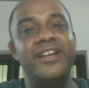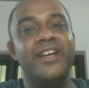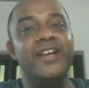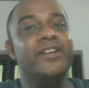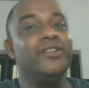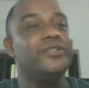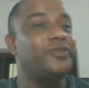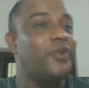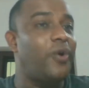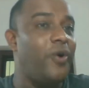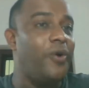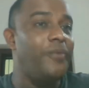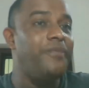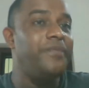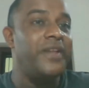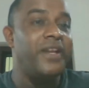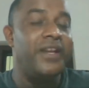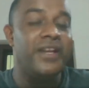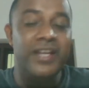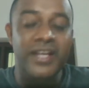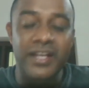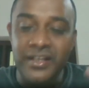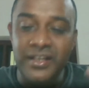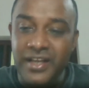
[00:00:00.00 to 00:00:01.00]
So
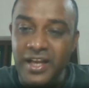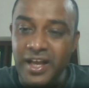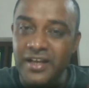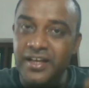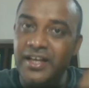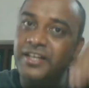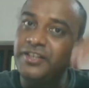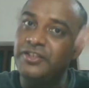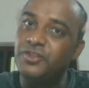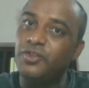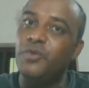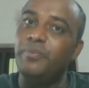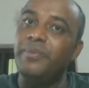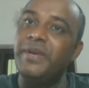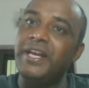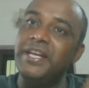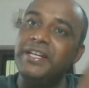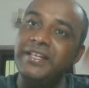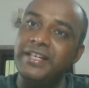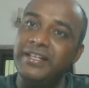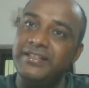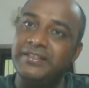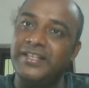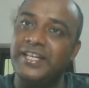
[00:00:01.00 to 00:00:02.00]
India needs to be
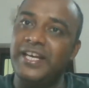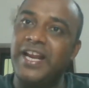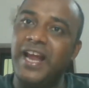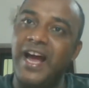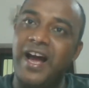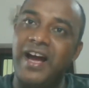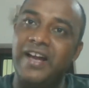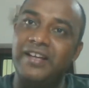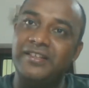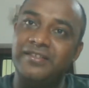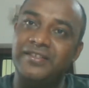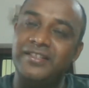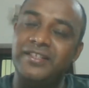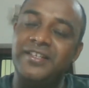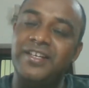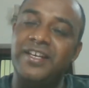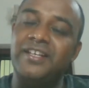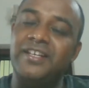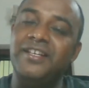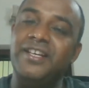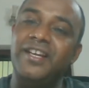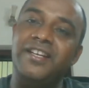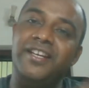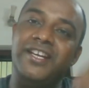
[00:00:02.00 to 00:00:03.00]
industrialized.
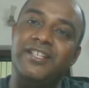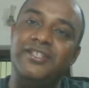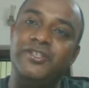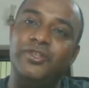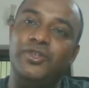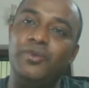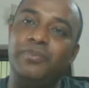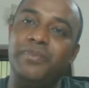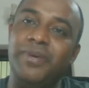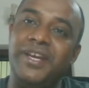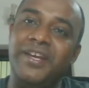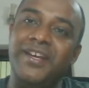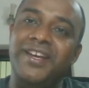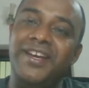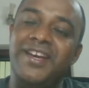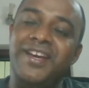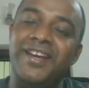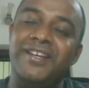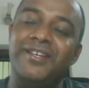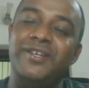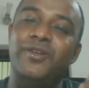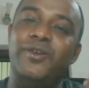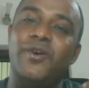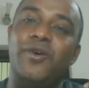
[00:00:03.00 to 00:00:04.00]
India needs to be
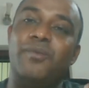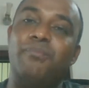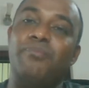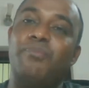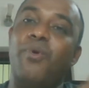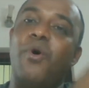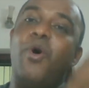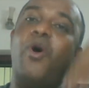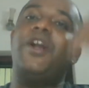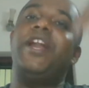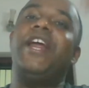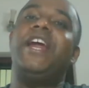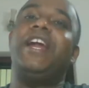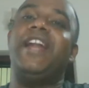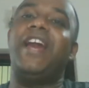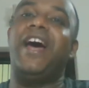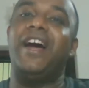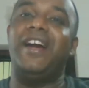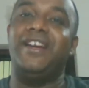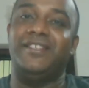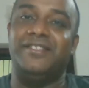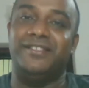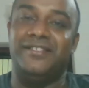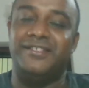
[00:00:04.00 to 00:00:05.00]

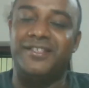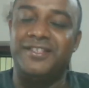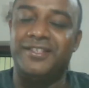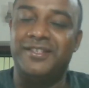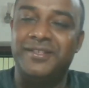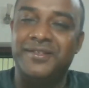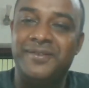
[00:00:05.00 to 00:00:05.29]
modernized